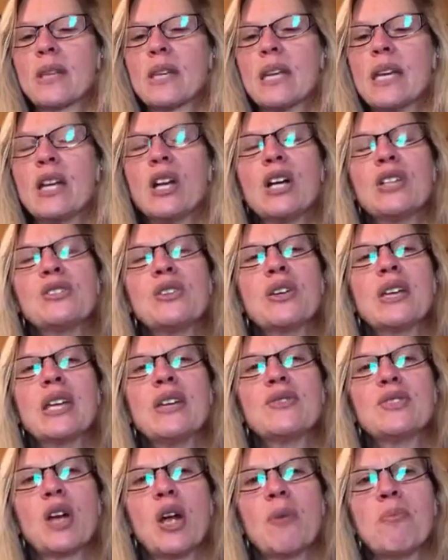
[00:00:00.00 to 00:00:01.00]
It also
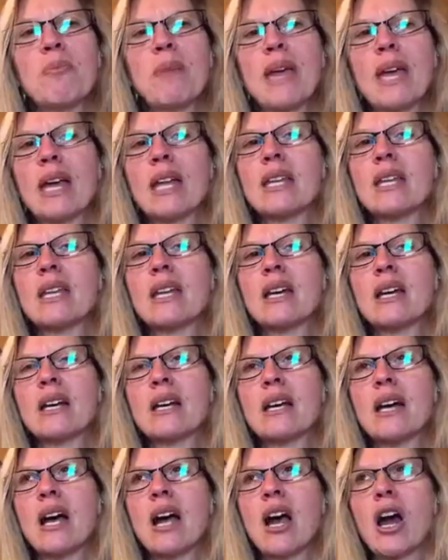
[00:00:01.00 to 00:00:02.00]
gives our man,
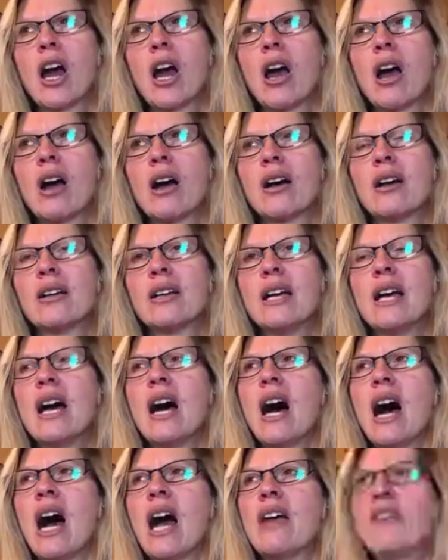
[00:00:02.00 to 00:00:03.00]

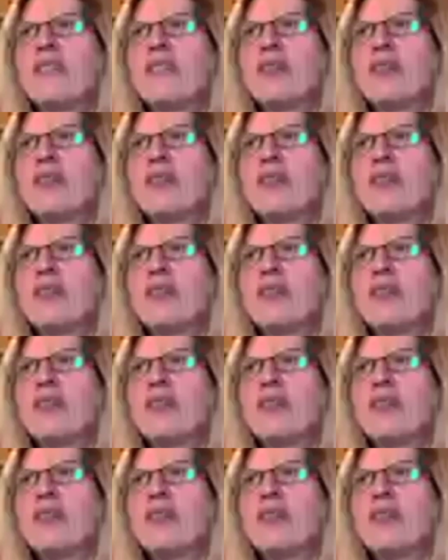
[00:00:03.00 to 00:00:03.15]
I